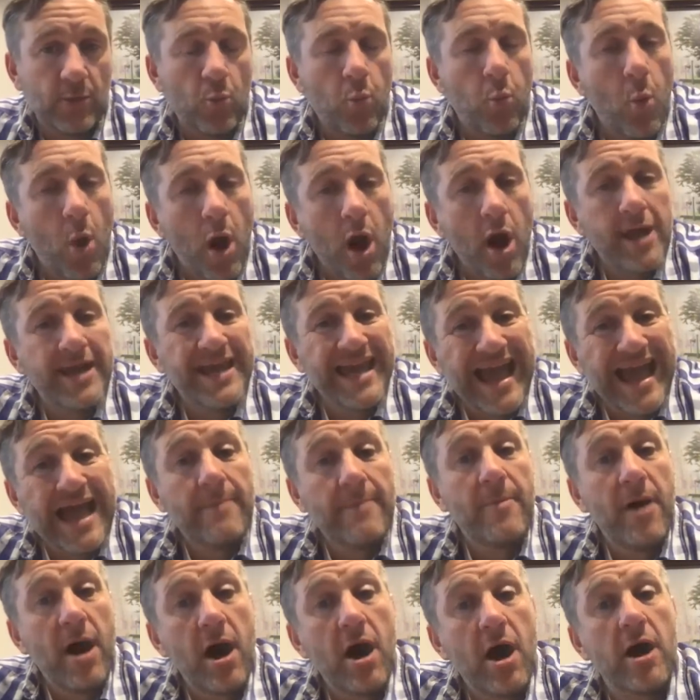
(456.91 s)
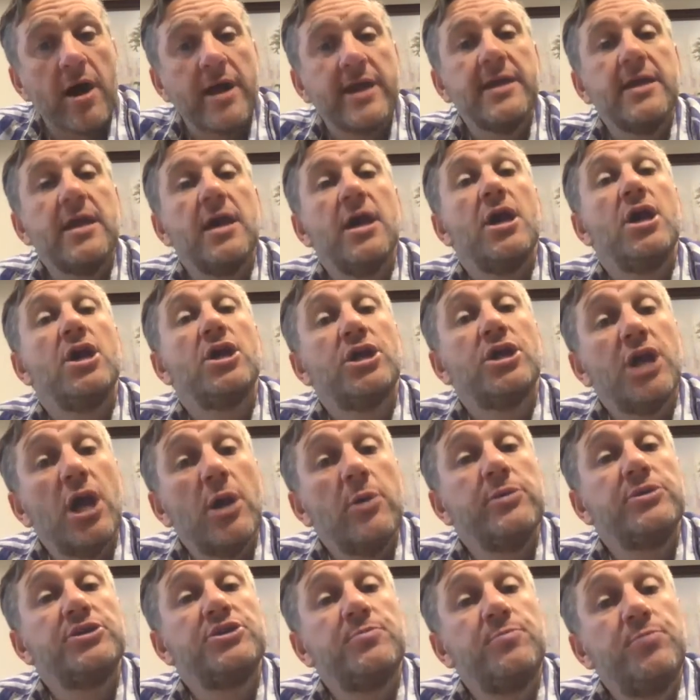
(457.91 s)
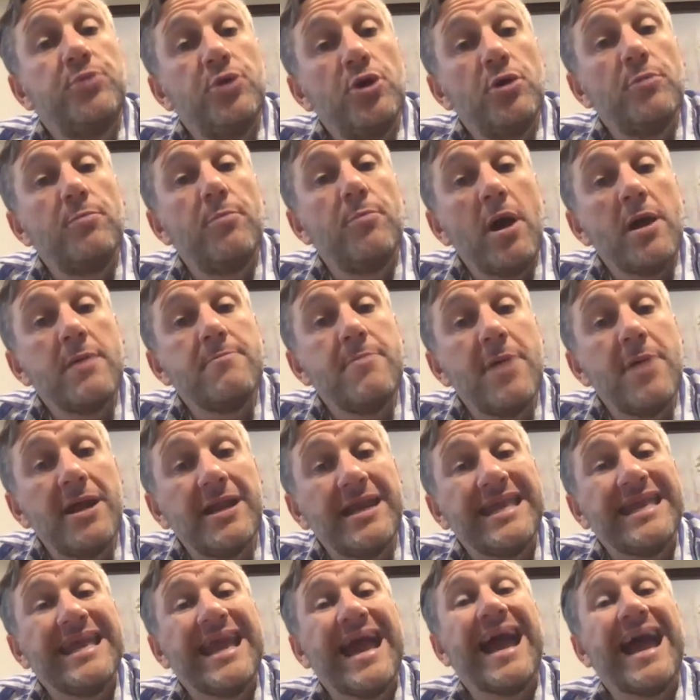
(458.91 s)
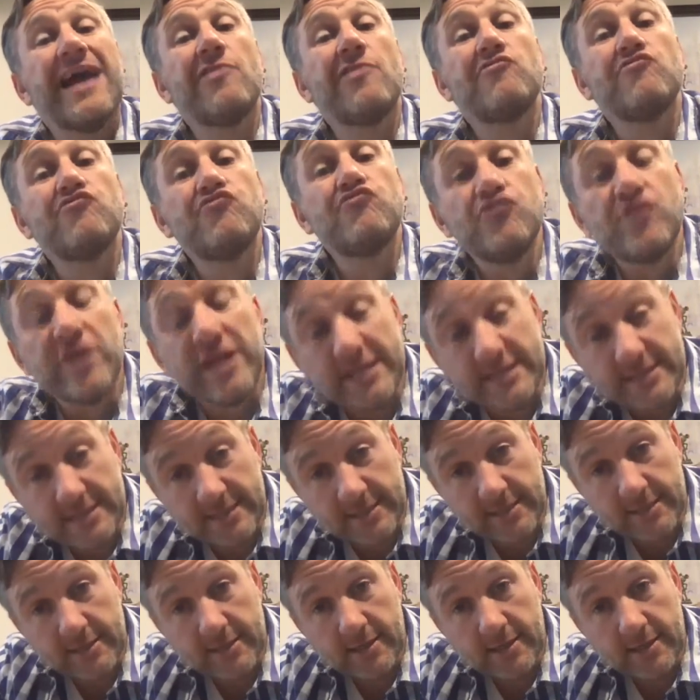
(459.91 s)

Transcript: Why am I going to put my money at risk?